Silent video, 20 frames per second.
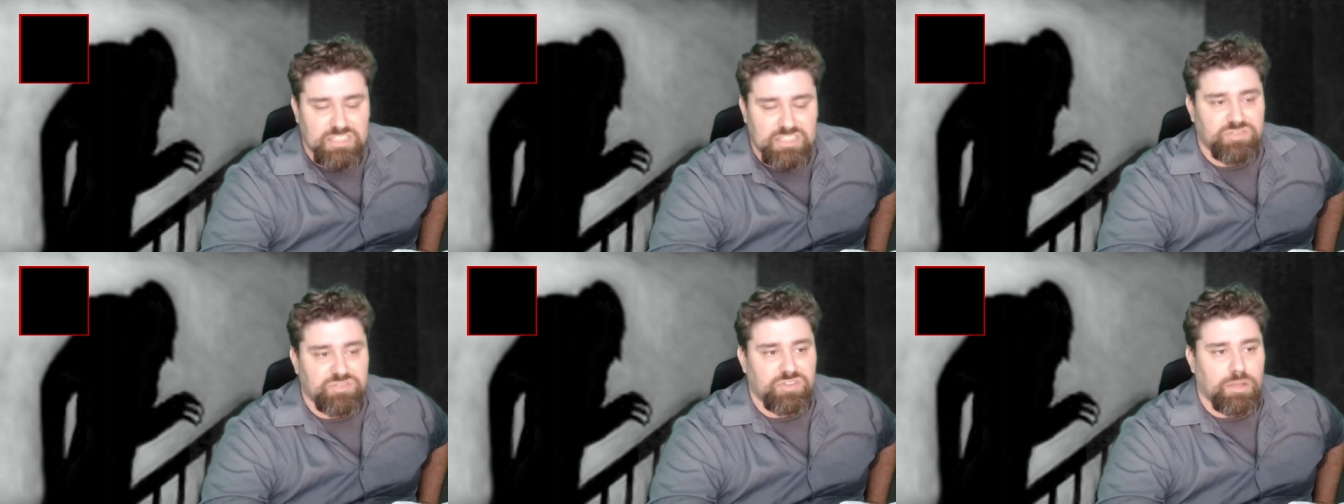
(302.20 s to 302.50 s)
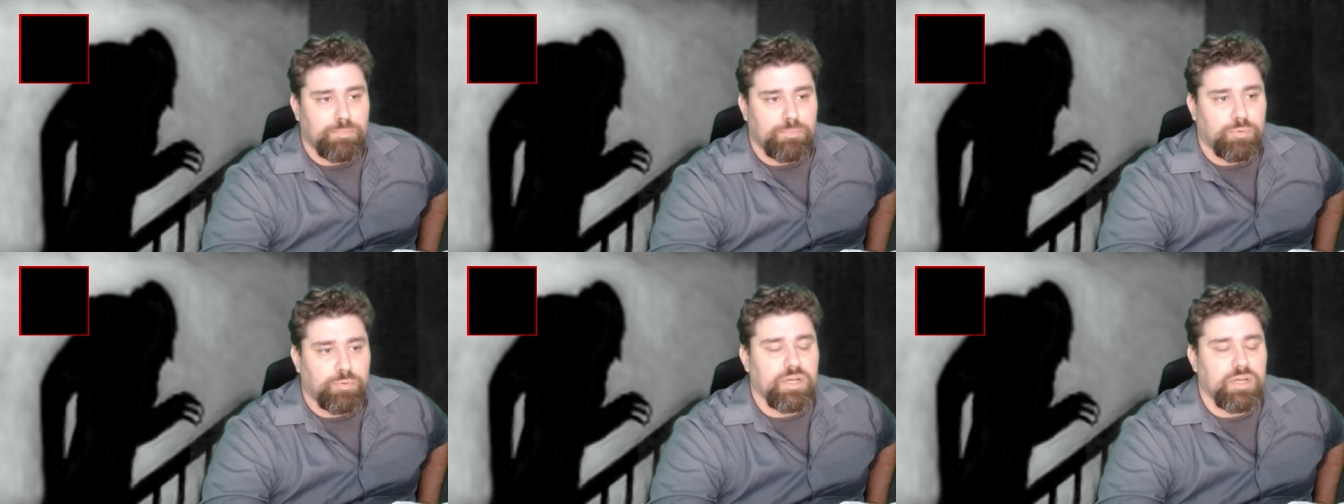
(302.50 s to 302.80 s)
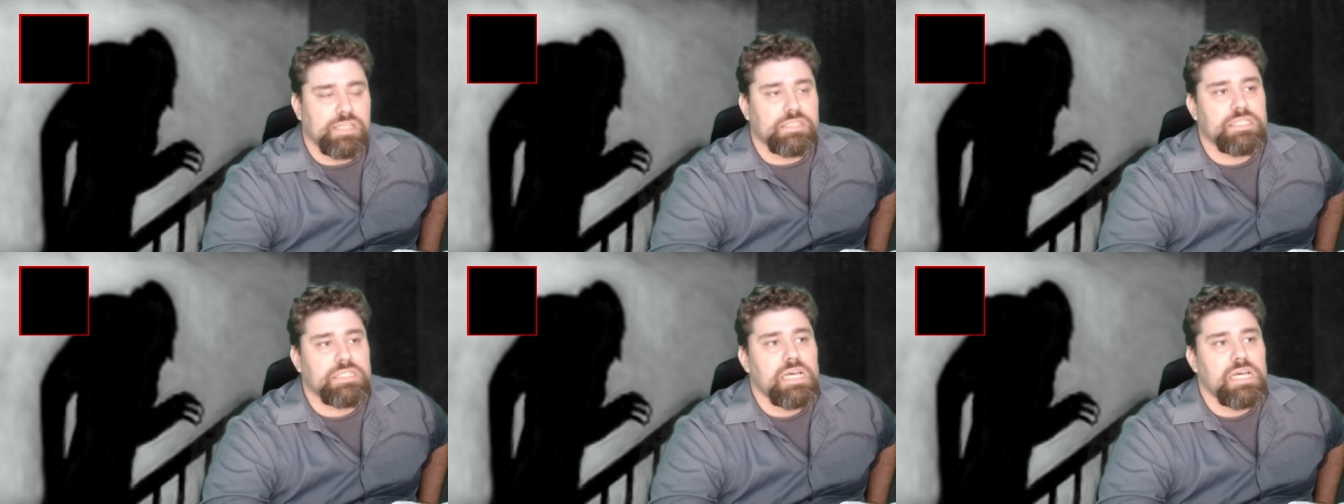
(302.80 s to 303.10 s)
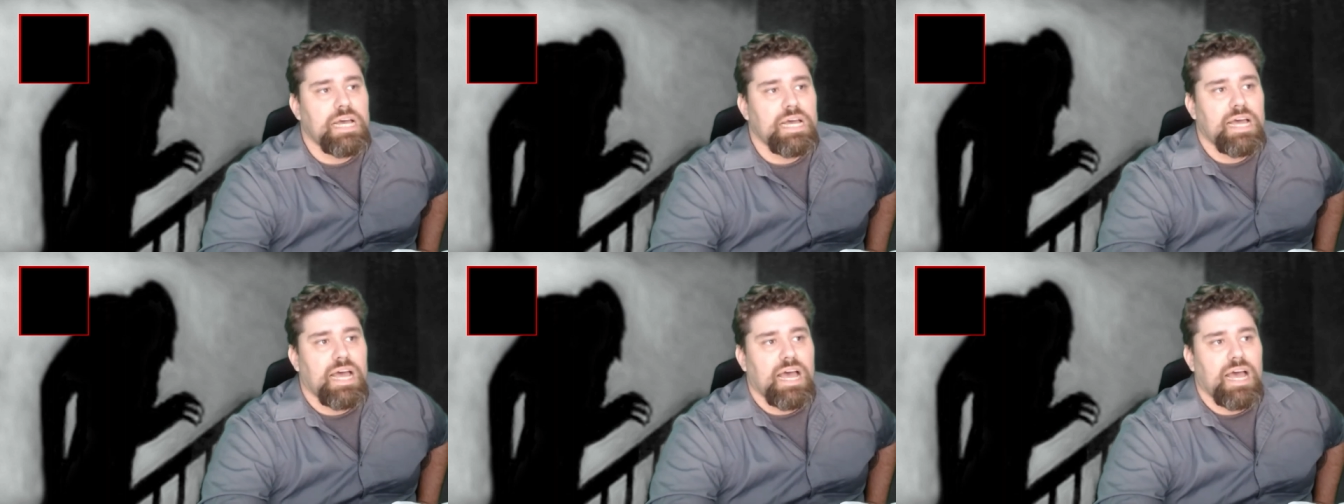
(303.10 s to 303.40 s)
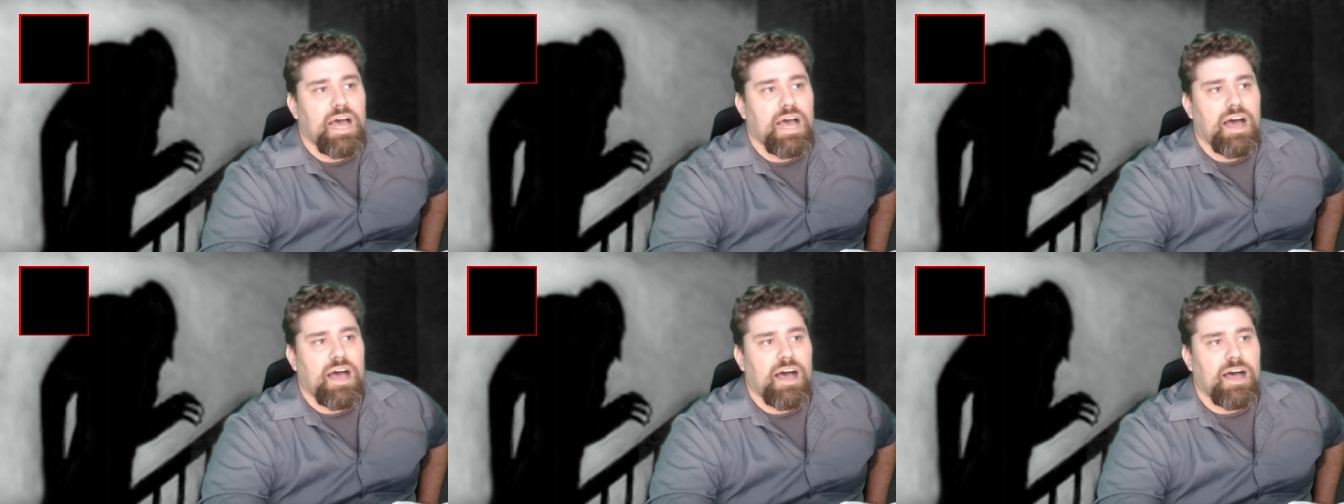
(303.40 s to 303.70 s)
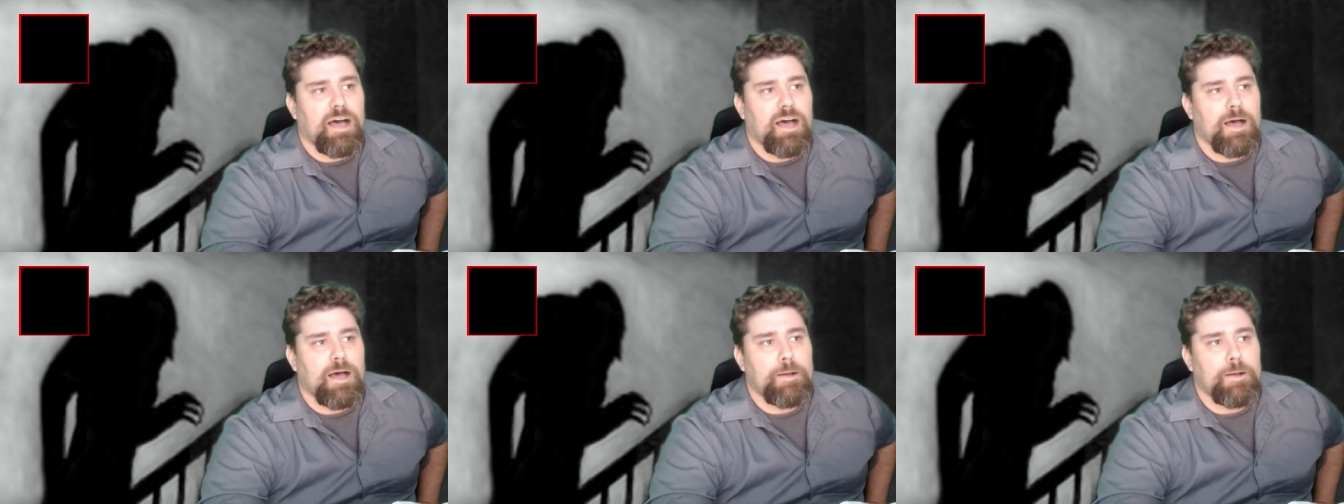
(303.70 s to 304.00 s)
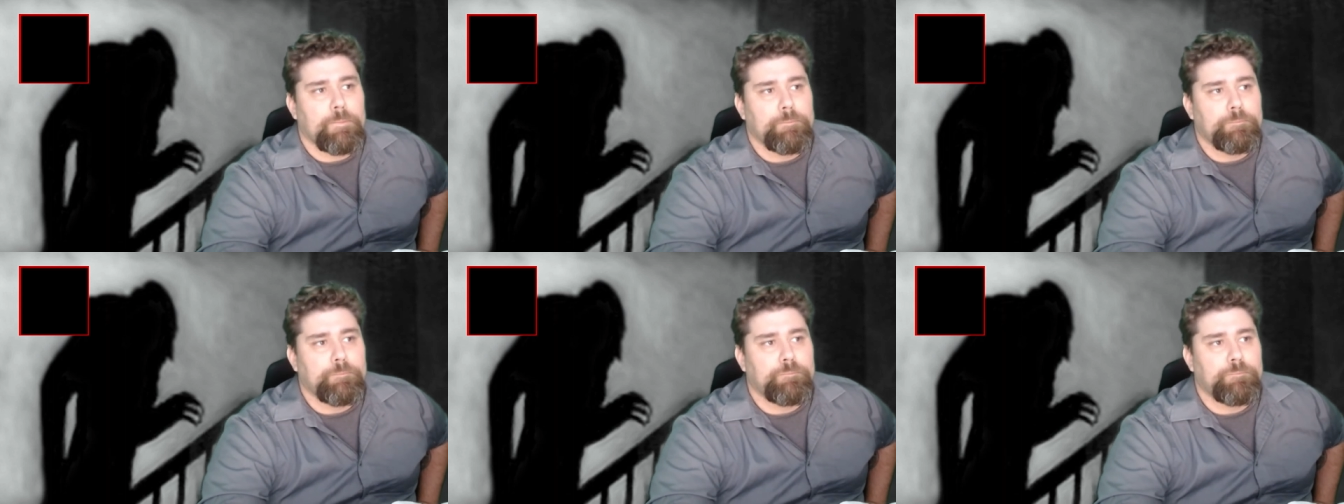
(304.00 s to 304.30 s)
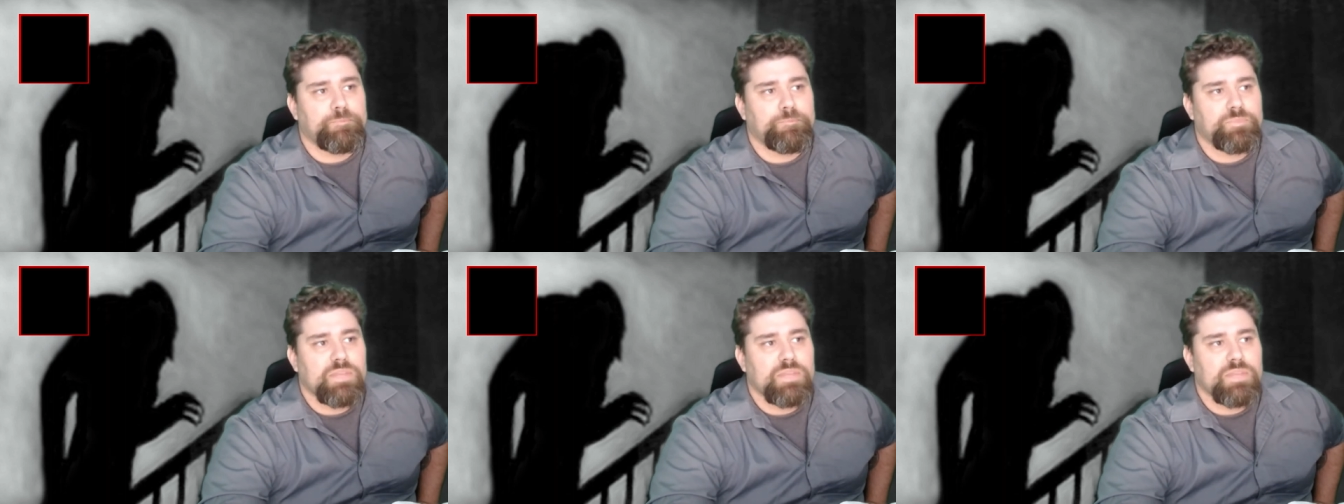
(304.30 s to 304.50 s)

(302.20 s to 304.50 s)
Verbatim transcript: for the prince. Um,